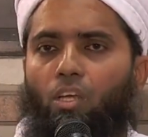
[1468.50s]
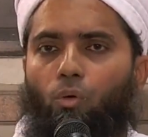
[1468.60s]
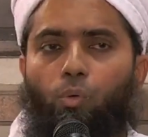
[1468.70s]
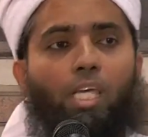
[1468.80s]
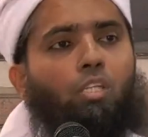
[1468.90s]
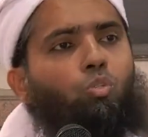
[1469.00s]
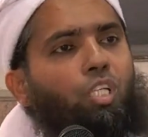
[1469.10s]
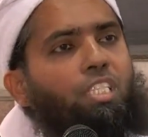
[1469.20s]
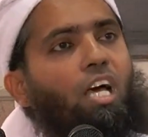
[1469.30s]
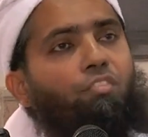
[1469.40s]
We do
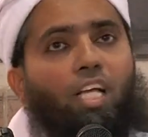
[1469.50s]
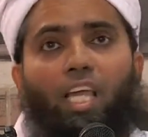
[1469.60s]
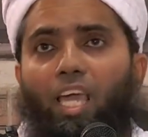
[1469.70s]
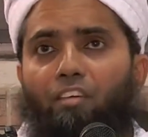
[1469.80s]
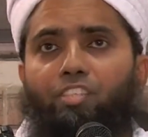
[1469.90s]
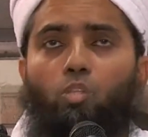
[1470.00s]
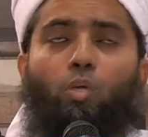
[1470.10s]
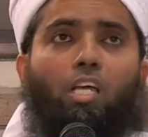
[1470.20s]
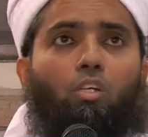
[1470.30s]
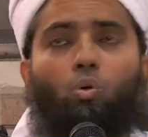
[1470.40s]
not have a cave that
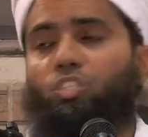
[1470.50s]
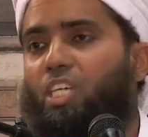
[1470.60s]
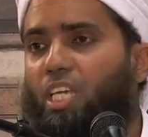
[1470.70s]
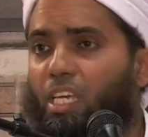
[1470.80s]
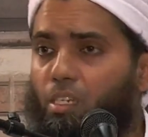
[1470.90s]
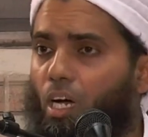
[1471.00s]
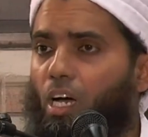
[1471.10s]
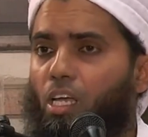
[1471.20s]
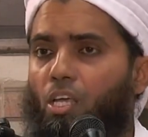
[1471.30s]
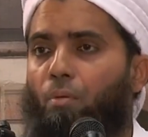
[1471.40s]
we can go to
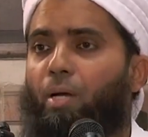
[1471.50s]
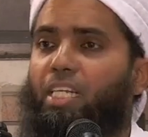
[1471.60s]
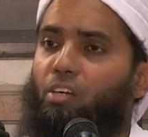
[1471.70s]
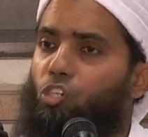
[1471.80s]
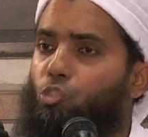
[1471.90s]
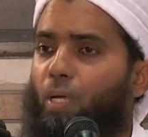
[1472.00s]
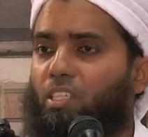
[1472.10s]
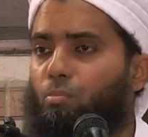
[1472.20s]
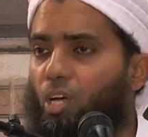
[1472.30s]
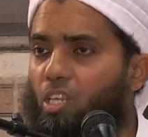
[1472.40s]
Hira, my dear
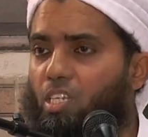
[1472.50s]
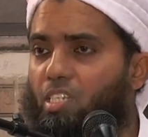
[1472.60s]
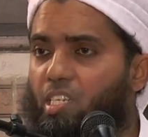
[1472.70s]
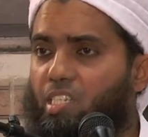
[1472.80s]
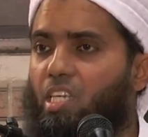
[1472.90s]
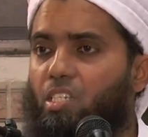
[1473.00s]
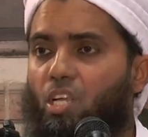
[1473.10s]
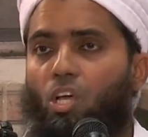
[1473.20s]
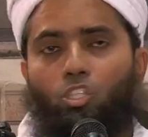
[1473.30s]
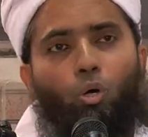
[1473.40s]
respected brothers and sisters,
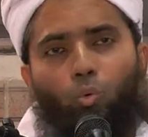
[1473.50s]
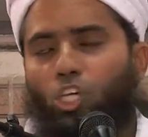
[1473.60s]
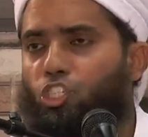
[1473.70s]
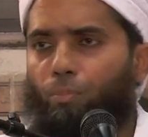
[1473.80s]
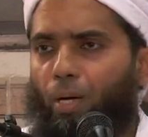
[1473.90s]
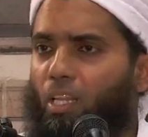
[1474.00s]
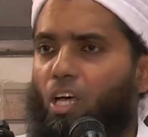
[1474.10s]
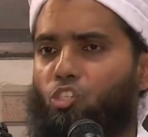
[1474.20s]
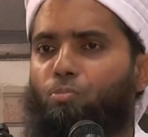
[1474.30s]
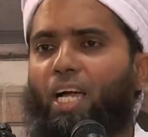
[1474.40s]
to worship Allah
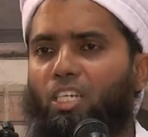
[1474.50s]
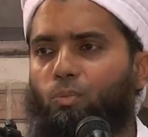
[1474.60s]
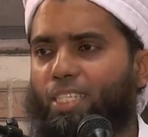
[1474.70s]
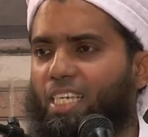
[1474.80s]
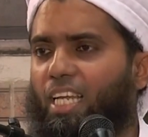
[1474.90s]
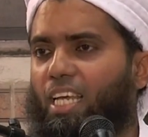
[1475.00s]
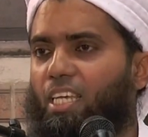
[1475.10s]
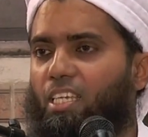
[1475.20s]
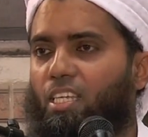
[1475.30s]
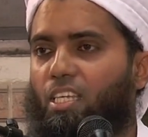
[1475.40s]
subhanahu wa ta'ala.
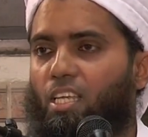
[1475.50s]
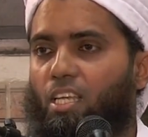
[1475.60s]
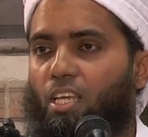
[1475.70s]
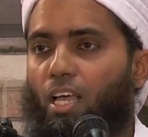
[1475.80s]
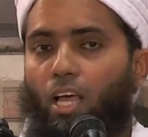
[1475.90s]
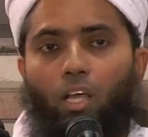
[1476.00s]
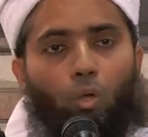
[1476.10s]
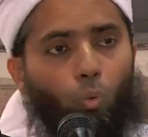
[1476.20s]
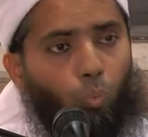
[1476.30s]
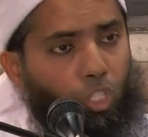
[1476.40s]

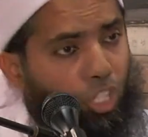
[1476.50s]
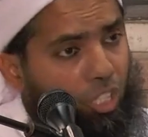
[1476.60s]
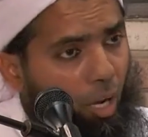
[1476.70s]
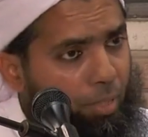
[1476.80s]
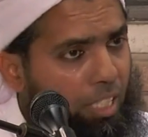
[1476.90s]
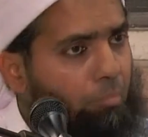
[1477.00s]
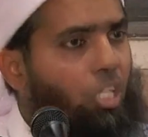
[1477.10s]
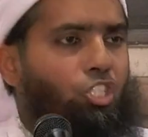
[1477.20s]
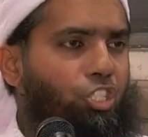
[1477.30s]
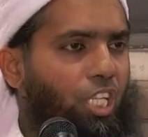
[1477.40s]
We should come in the
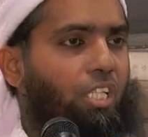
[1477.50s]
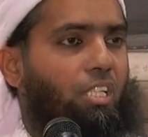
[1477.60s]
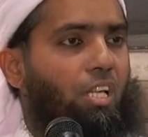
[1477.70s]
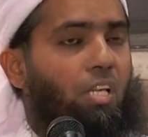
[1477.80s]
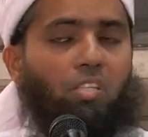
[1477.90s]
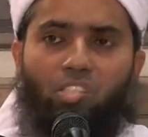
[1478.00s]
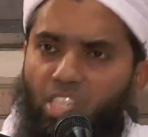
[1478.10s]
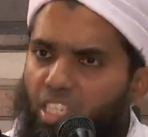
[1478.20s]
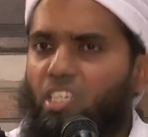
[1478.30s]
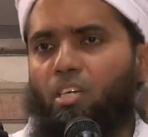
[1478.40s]
masjid.
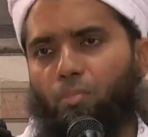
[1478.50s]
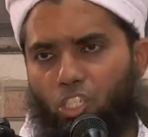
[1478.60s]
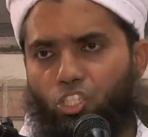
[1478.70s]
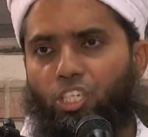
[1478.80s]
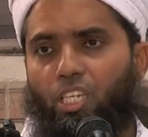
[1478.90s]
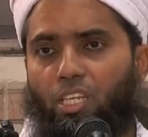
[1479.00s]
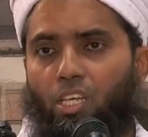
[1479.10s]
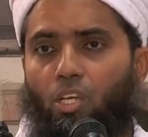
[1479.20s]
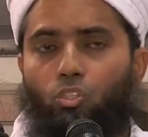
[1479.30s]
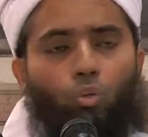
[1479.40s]
Sit in the masjid.
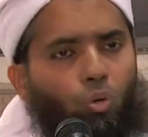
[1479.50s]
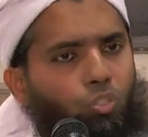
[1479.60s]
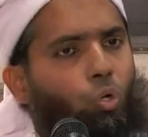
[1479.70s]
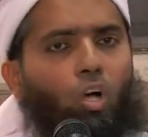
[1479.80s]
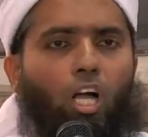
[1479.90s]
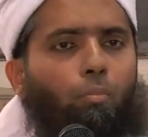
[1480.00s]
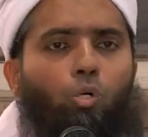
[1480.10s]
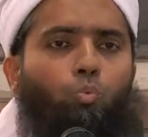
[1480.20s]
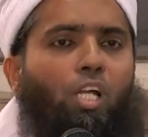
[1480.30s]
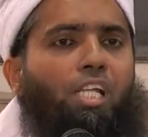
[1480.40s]
Don't talk
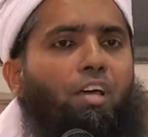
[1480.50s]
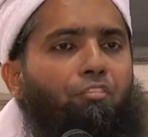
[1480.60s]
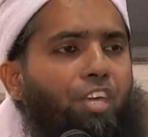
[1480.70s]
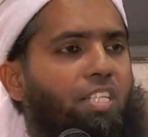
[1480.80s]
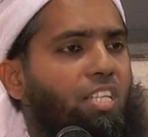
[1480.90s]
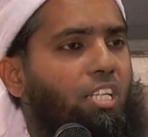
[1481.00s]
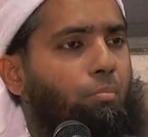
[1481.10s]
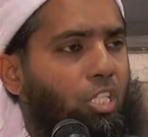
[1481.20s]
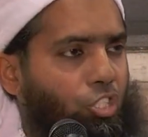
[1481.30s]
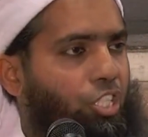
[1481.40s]
about worldly affairs in the
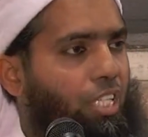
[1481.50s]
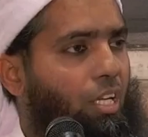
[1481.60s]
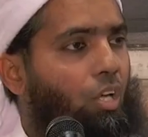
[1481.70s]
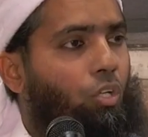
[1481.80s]
masjid.